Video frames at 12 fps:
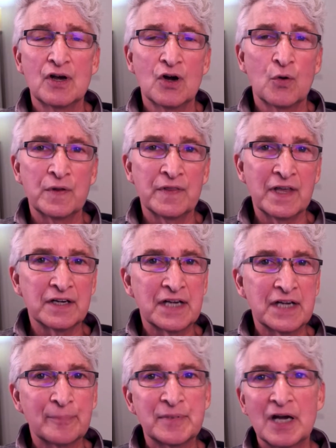when they
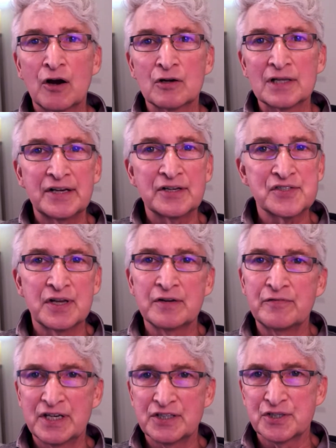adopt our latest
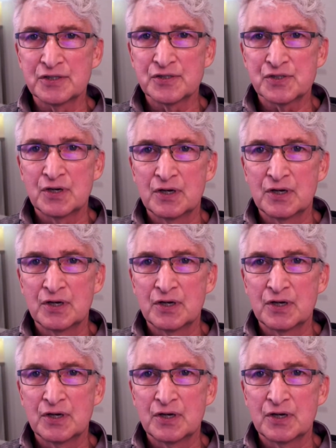innovations.